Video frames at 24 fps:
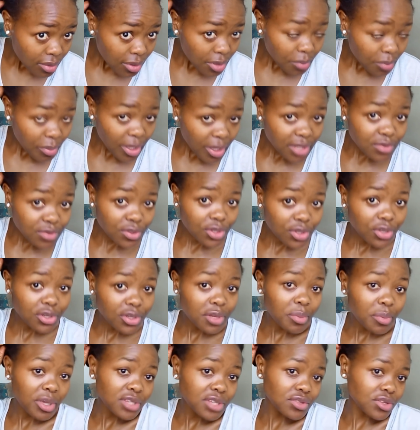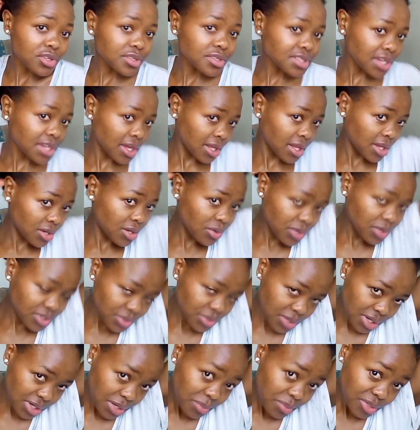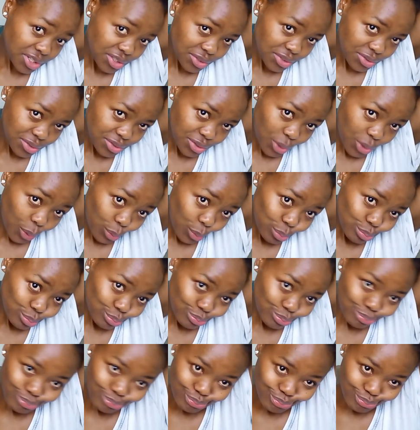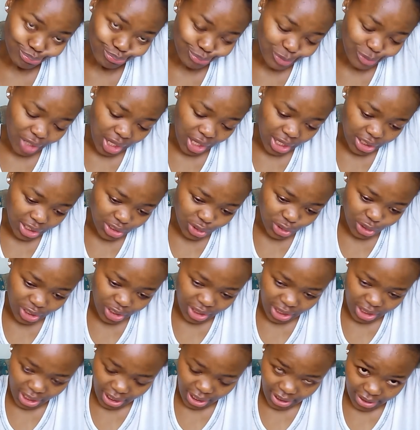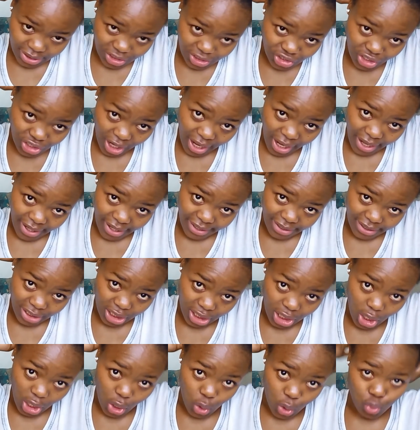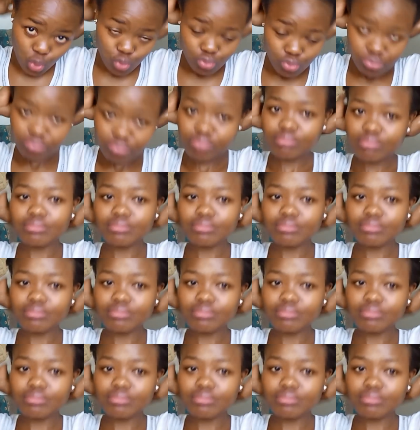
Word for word: It depends with you, depends with your style. I don't want to limit you, you know. Do your thing, shine, glow.